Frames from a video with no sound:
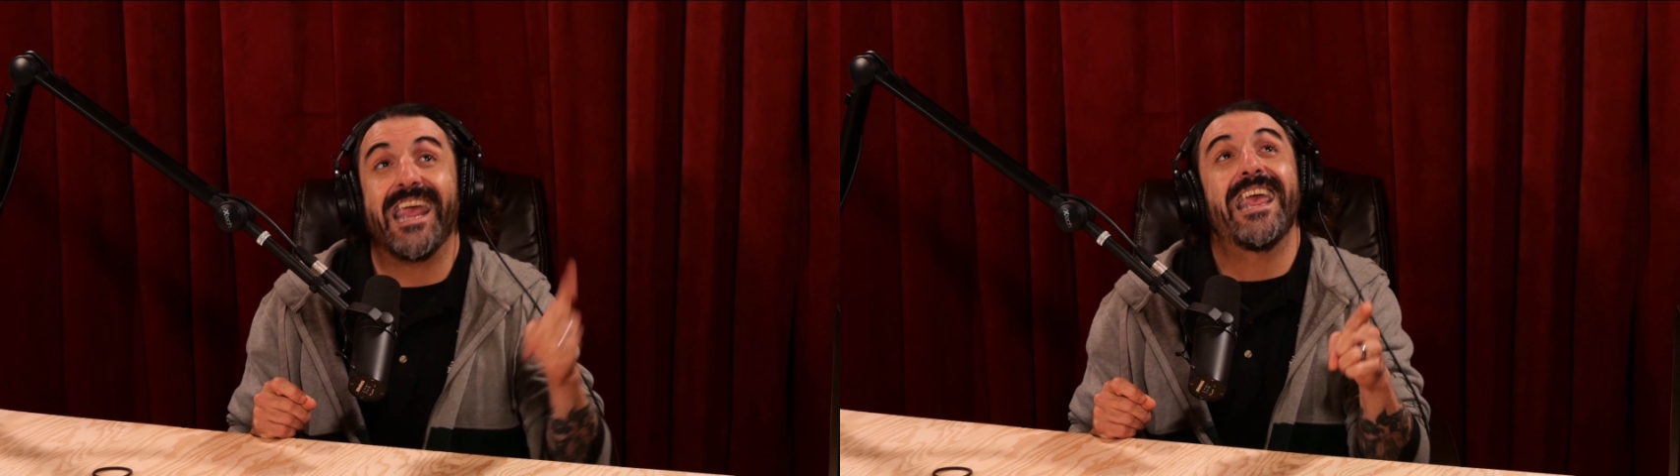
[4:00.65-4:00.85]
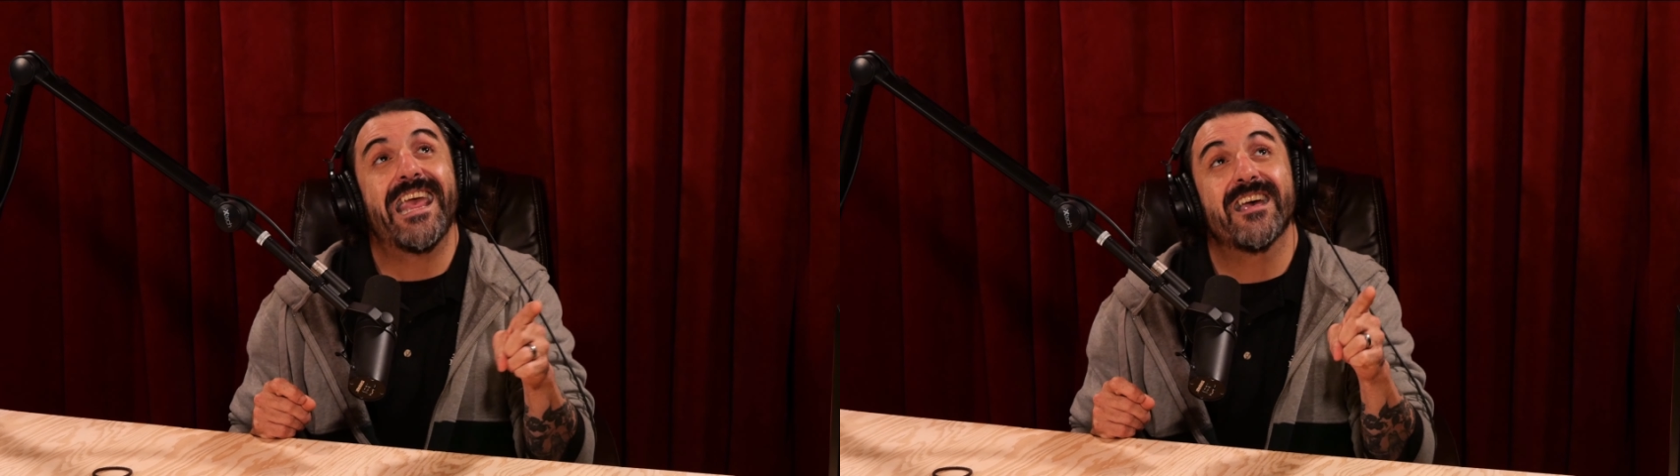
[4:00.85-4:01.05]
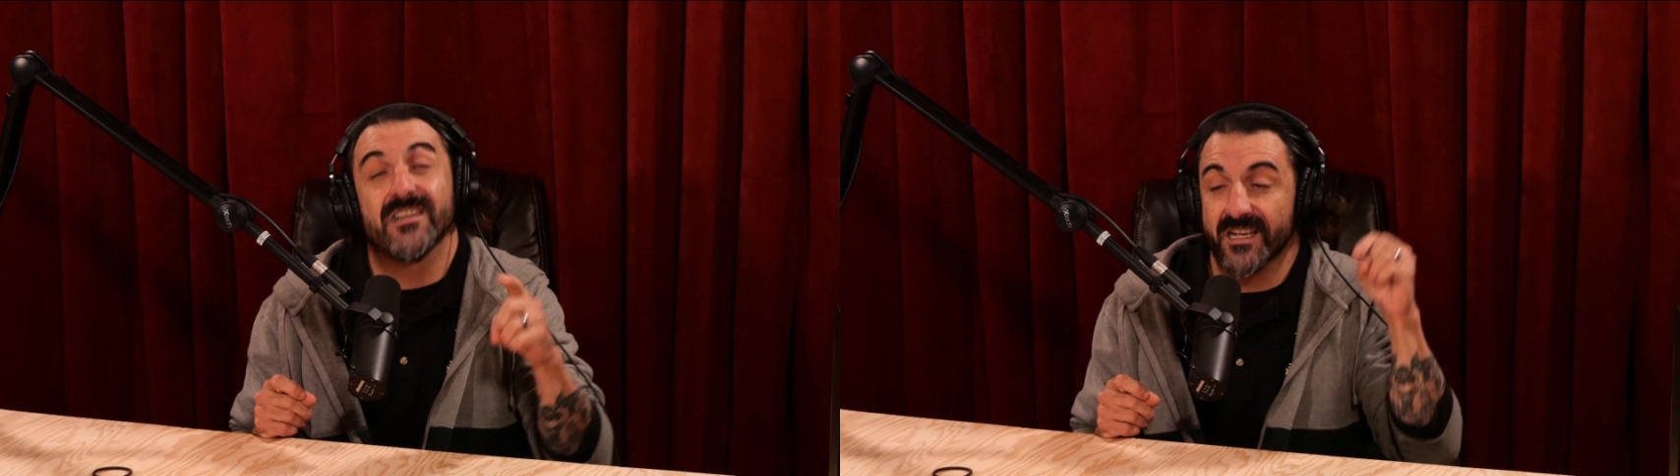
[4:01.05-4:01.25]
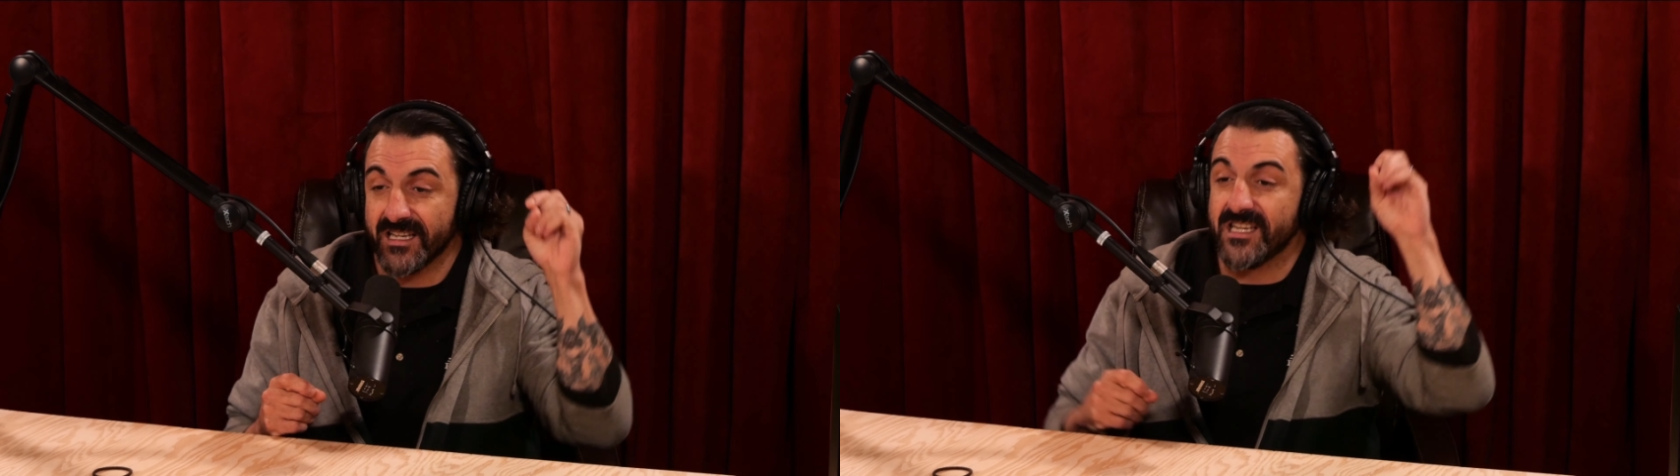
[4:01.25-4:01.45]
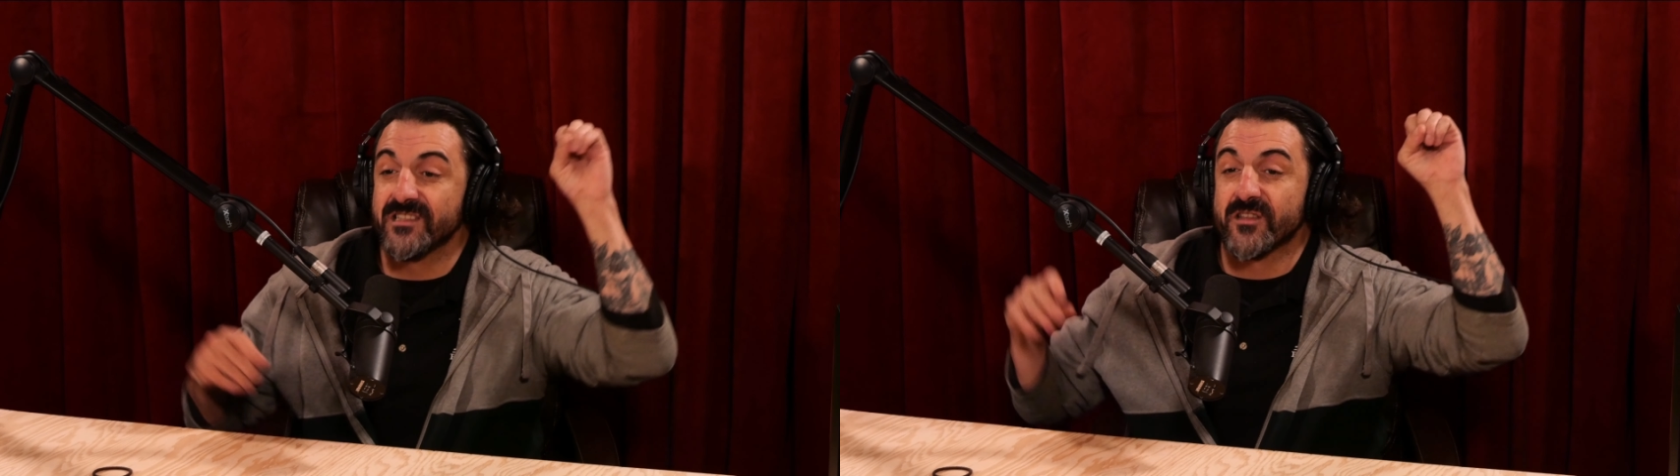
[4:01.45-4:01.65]
And
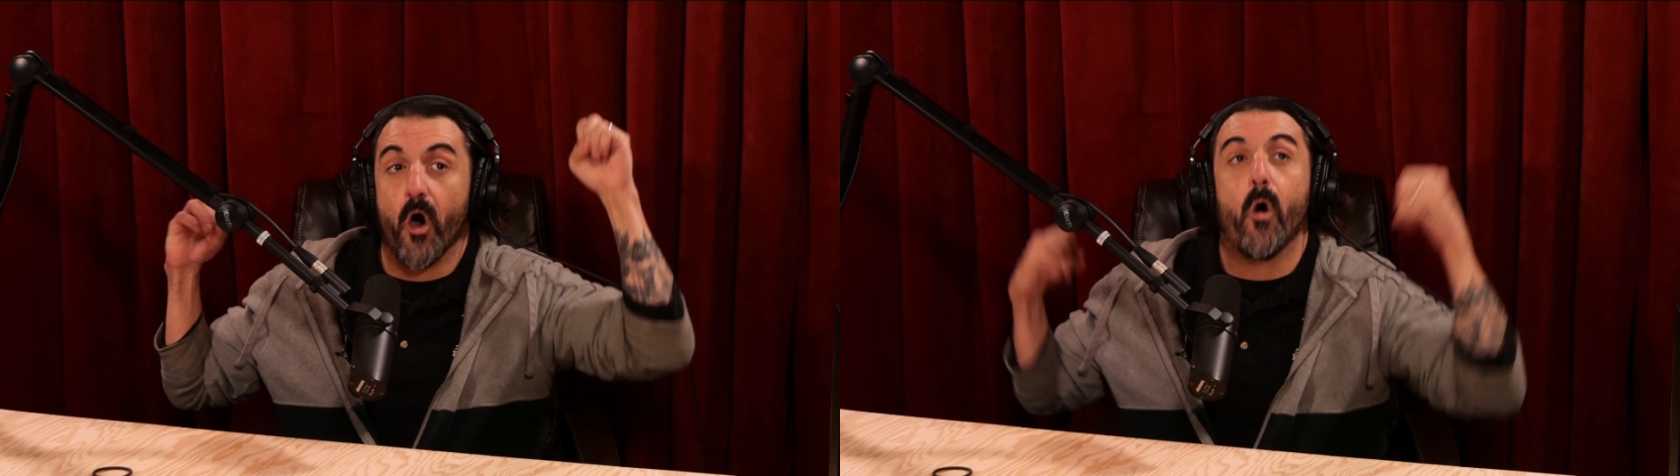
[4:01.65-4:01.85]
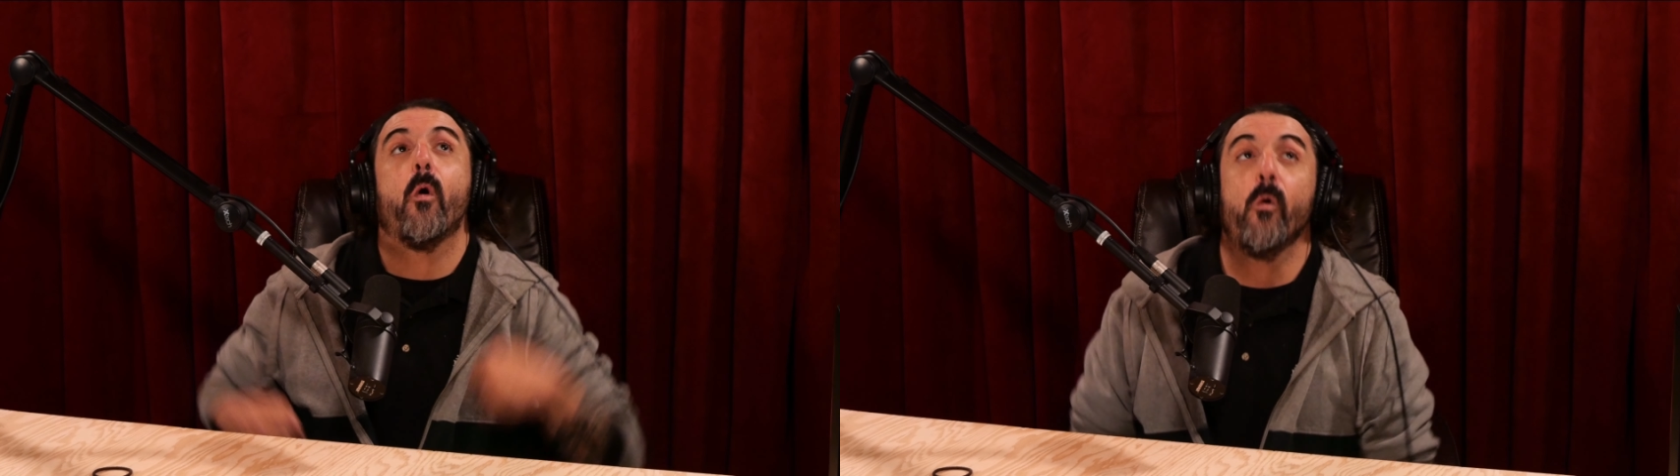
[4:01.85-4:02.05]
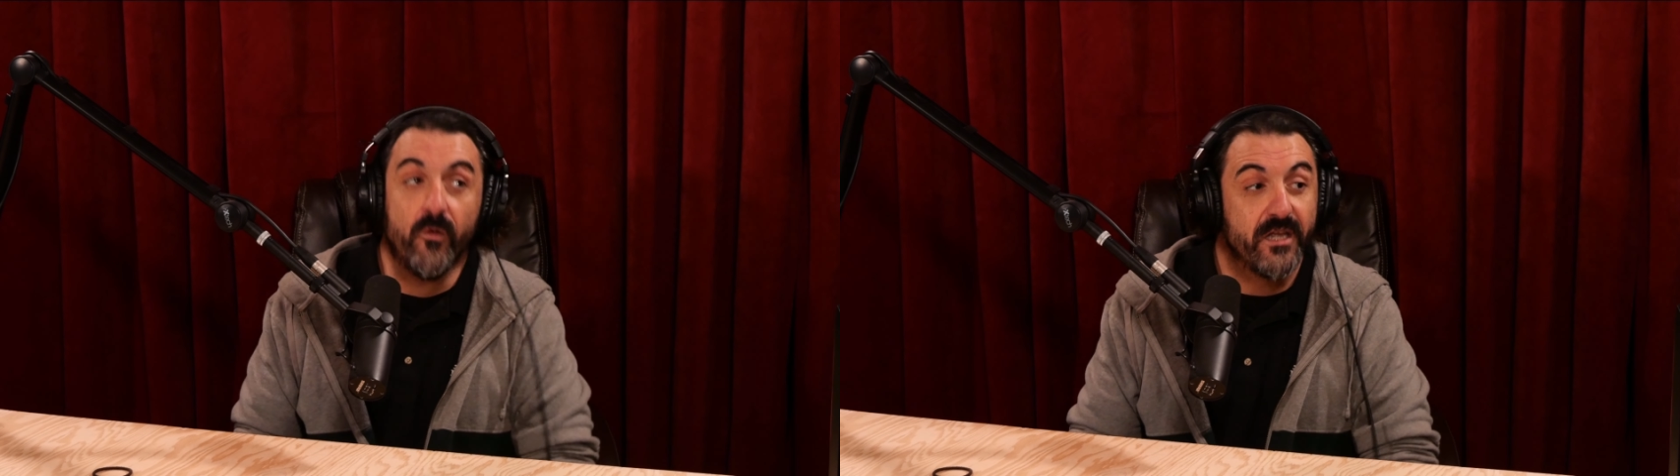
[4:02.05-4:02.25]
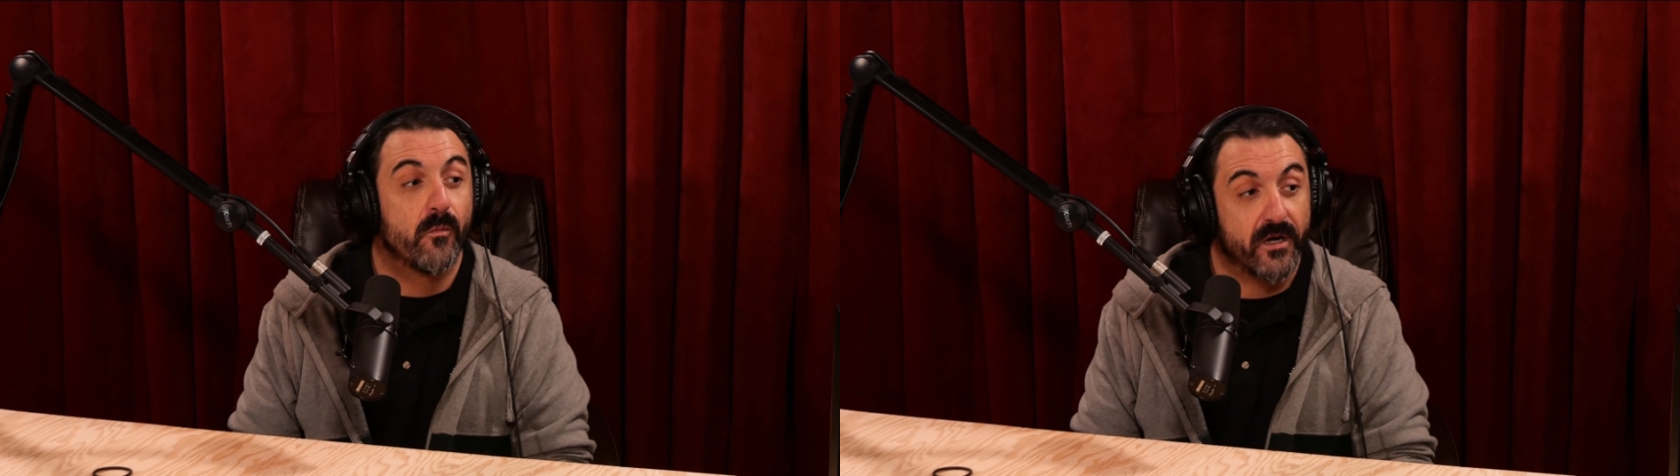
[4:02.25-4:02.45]
he's the only